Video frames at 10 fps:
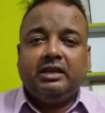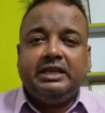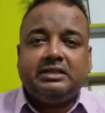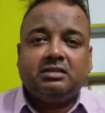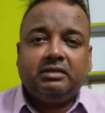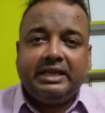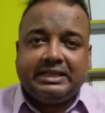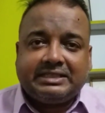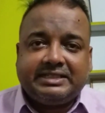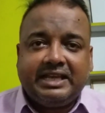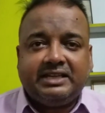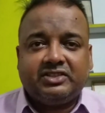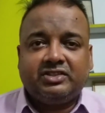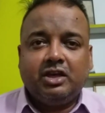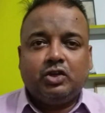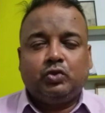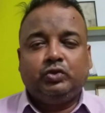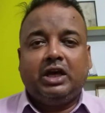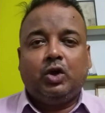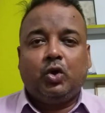It extends to
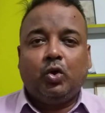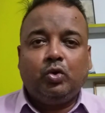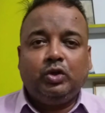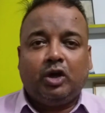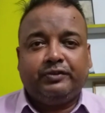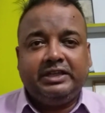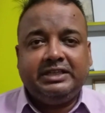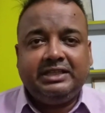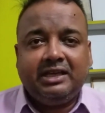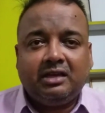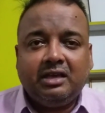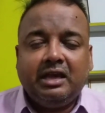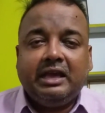the whole of India